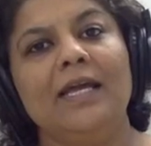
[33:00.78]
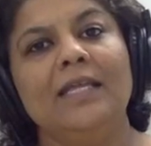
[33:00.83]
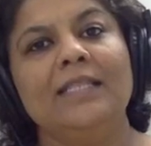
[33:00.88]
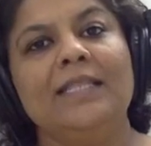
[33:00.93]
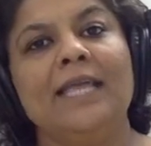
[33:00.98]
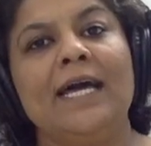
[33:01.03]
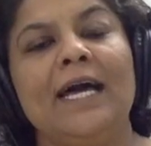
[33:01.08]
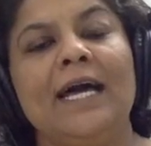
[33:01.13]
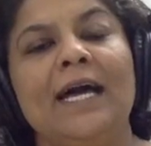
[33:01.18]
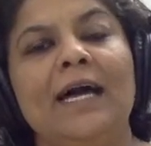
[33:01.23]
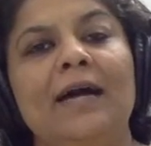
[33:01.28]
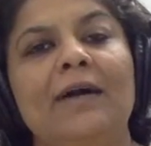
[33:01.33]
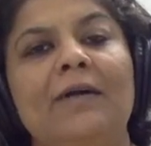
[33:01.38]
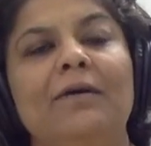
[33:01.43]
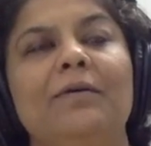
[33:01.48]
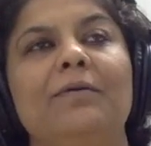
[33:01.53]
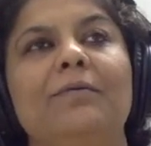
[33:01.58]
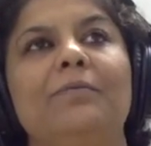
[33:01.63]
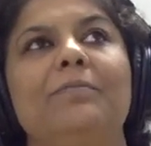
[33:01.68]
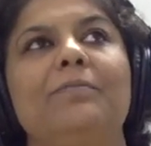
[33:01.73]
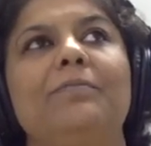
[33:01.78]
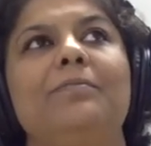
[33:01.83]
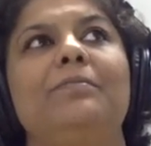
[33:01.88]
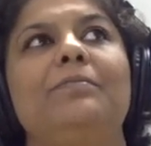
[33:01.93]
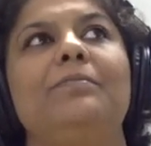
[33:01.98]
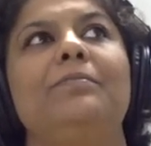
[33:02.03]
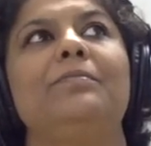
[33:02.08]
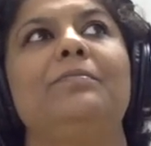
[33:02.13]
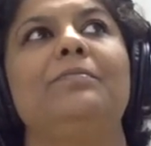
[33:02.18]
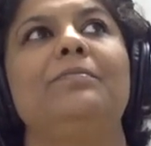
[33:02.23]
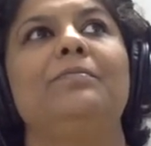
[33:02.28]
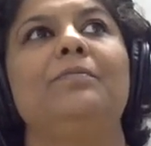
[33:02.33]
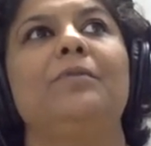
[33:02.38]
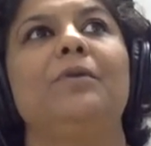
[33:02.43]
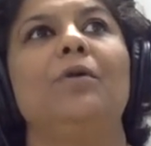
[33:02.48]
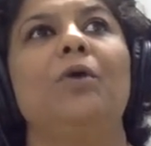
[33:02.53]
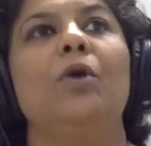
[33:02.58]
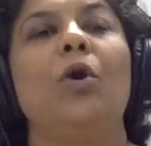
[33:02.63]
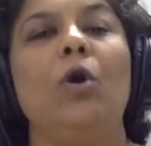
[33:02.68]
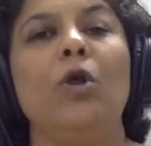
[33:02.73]
The
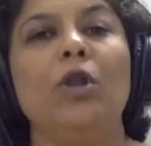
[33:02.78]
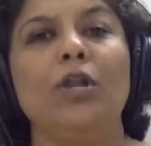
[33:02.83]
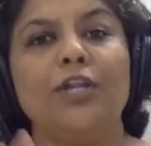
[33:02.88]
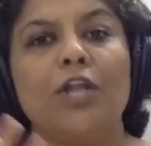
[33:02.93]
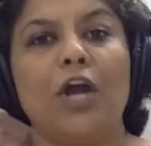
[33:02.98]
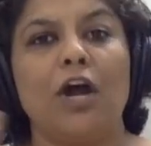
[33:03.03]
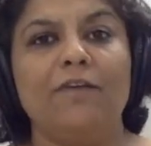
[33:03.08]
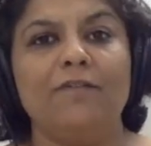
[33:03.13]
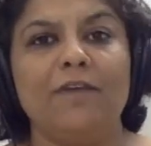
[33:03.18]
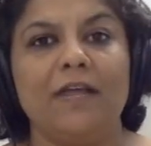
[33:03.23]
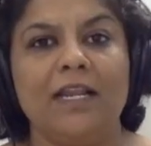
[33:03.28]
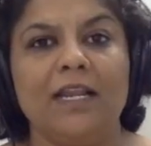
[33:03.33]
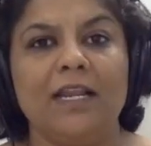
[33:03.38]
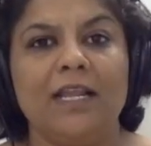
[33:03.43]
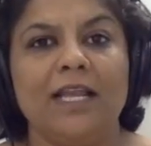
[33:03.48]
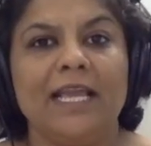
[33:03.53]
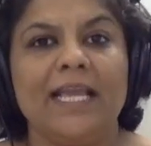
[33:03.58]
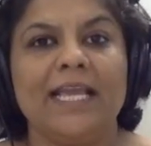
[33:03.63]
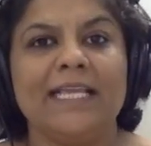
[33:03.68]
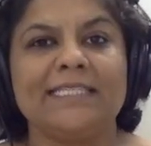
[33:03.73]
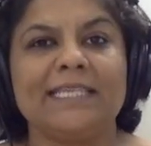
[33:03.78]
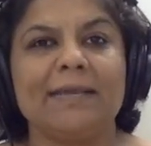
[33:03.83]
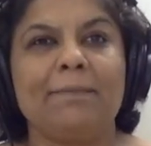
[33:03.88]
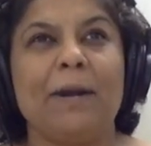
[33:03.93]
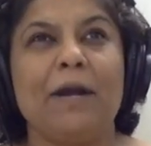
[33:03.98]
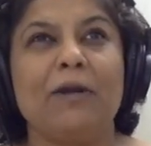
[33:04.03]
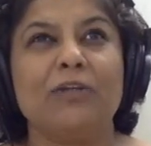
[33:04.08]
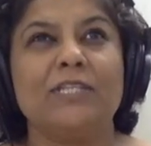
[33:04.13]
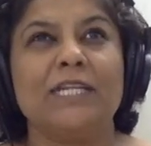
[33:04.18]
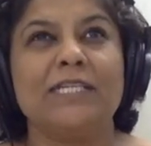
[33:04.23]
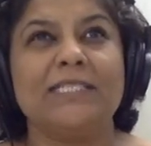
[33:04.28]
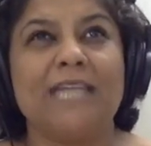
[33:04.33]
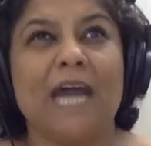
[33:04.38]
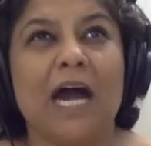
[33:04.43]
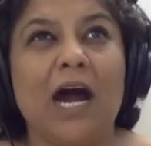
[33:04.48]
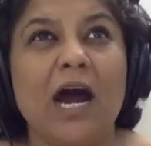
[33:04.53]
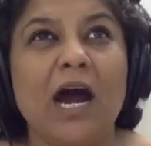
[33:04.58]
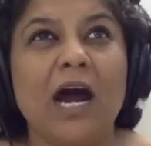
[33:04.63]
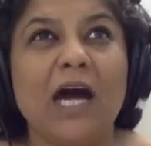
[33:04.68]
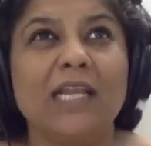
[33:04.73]
whole novel is about the
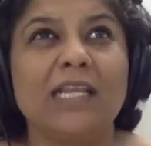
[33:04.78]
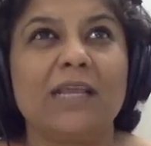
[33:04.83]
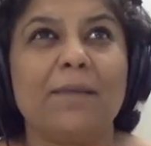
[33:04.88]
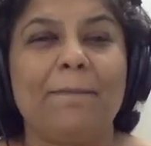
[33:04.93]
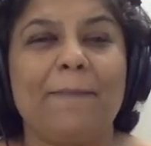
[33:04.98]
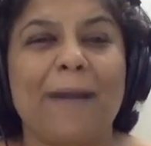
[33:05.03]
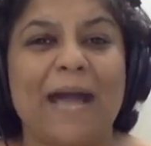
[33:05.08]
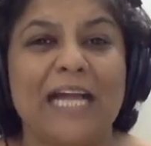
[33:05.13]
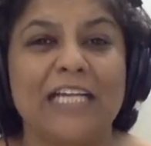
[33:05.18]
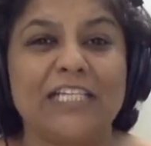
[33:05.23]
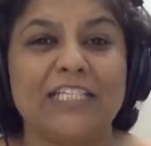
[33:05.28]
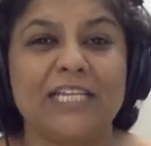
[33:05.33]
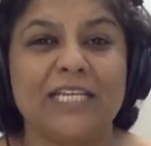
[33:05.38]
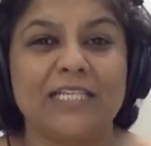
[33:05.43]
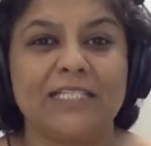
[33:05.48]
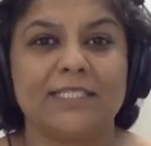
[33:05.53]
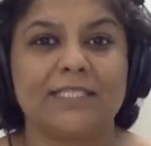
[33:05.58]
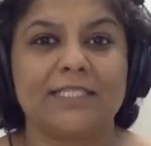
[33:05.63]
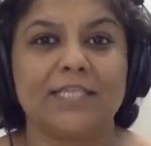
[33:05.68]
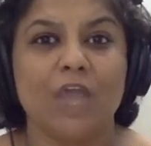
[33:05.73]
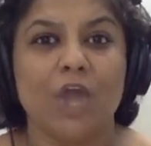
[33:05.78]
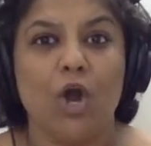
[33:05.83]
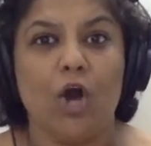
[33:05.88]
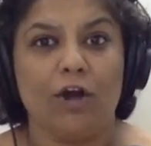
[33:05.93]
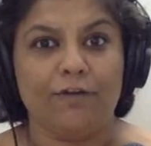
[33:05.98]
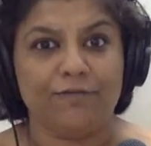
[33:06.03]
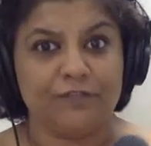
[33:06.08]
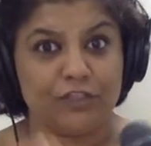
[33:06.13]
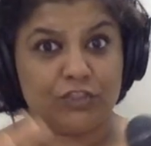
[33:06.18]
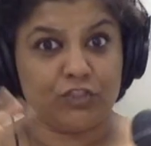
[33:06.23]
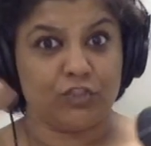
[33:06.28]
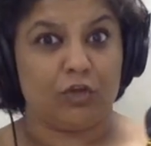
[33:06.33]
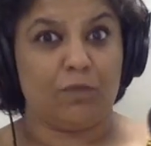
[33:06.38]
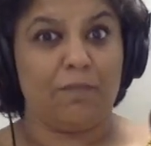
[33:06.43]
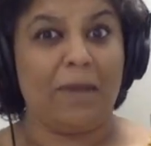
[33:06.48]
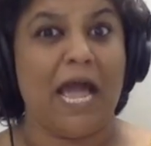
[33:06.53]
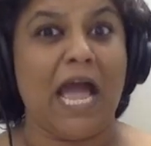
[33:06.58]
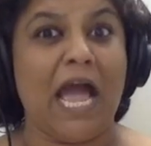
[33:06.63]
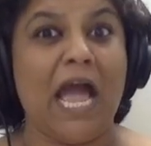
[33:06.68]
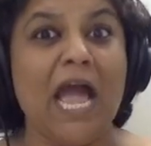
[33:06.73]
dark passions of this
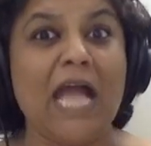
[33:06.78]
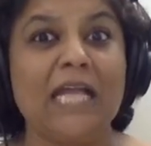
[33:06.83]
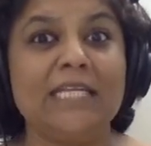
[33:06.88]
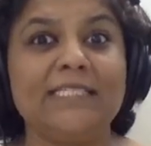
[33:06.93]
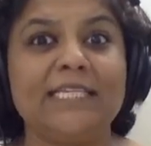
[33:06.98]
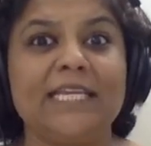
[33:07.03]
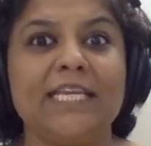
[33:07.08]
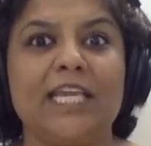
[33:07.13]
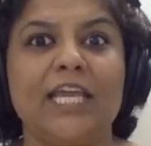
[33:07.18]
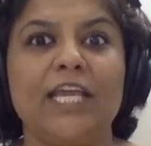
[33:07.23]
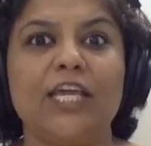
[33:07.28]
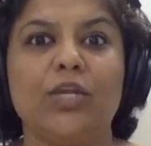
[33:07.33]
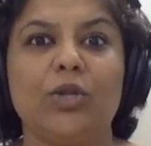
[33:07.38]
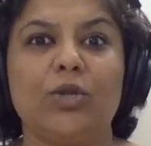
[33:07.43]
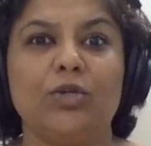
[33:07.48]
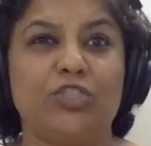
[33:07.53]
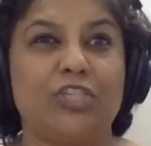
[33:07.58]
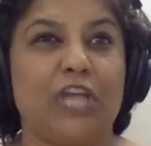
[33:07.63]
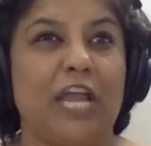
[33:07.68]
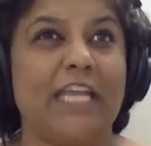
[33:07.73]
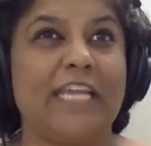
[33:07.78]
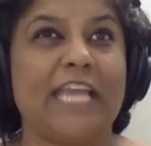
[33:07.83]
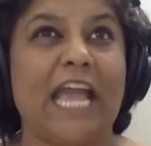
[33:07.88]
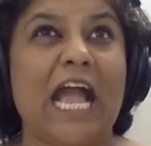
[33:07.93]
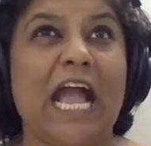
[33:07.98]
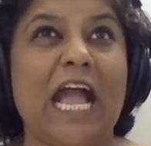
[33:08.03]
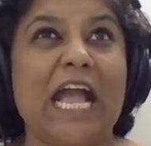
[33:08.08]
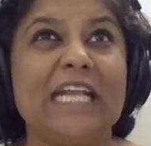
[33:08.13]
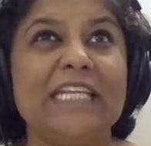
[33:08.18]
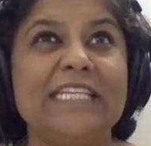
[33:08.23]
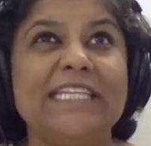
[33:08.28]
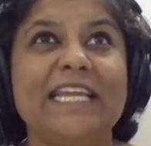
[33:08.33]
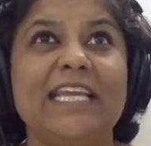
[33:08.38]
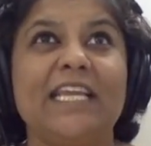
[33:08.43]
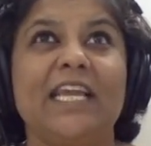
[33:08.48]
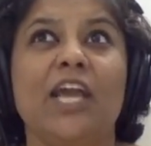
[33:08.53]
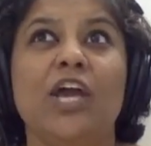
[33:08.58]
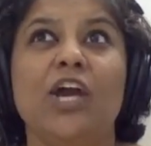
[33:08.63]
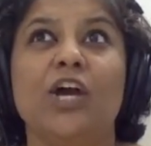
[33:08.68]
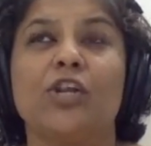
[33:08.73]
romantic hero,
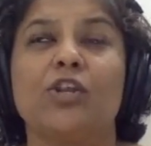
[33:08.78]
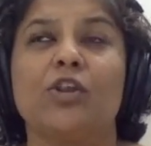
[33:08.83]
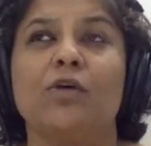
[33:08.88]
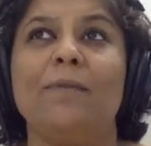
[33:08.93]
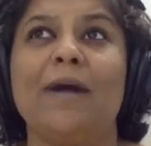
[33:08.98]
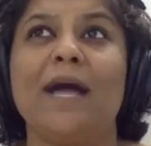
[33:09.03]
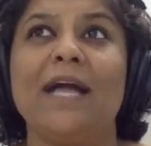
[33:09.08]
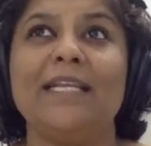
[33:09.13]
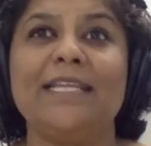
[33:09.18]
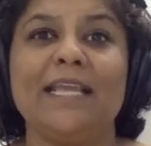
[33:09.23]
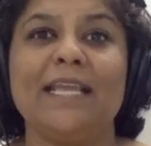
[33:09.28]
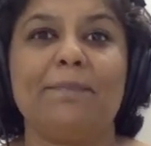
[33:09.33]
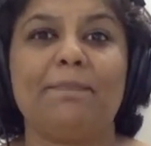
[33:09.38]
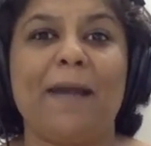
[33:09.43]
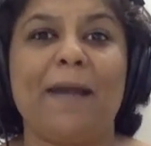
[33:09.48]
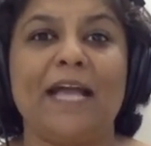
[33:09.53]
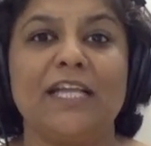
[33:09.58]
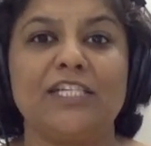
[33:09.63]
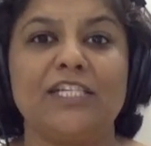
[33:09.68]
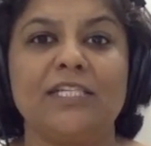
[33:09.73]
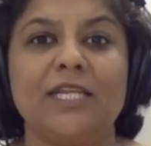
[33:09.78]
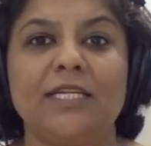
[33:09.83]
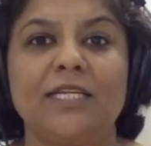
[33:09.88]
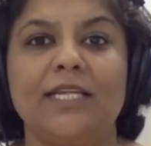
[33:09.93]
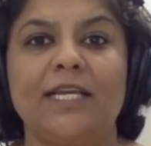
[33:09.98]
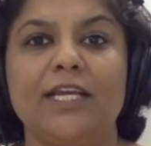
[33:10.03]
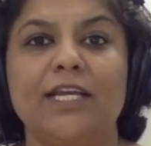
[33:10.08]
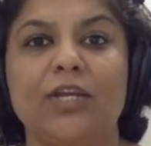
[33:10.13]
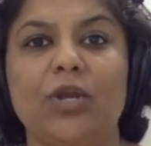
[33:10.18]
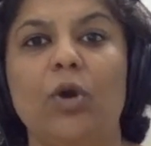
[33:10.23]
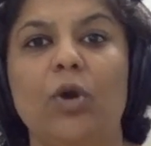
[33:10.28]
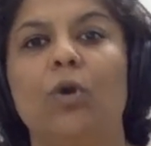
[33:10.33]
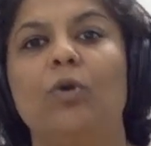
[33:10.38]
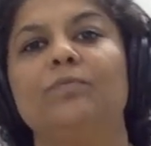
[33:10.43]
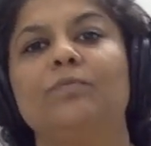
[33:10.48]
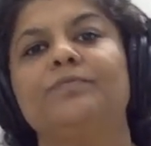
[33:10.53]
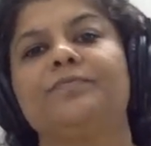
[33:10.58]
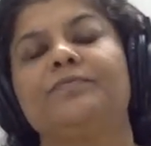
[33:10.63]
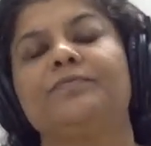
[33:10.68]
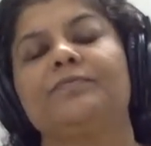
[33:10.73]
gigantic, romantic, passionate hero,
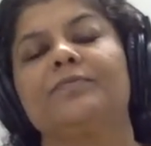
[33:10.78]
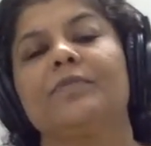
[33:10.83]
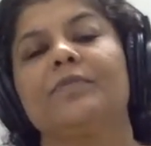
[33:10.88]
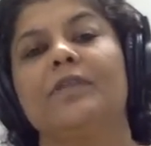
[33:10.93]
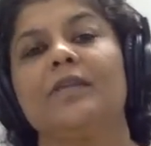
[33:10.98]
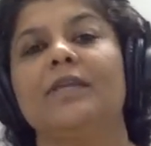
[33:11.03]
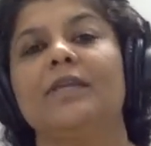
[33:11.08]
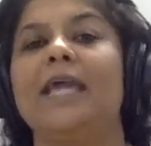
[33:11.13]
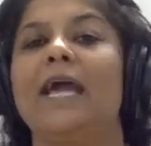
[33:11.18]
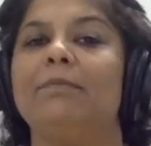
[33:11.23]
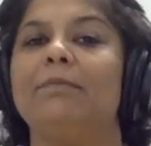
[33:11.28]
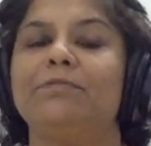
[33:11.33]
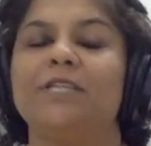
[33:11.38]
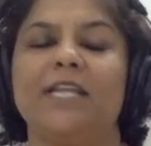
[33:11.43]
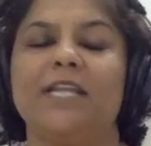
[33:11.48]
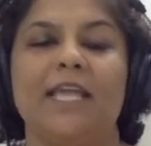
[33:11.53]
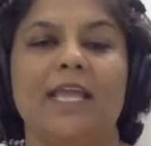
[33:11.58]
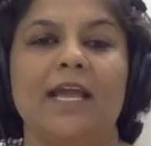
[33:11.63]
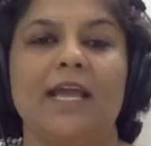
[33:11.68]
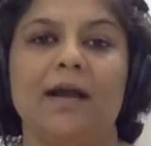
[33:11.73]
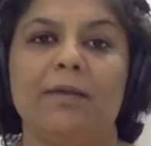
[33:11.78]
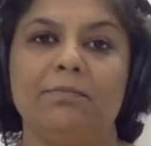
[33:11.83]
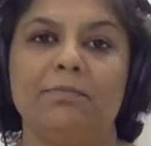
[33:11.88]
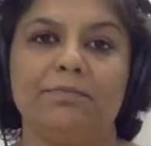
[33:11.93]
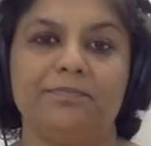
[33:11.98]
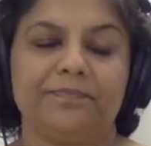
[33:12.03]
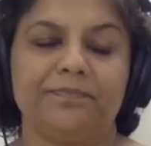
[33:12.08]
Captain Ahab.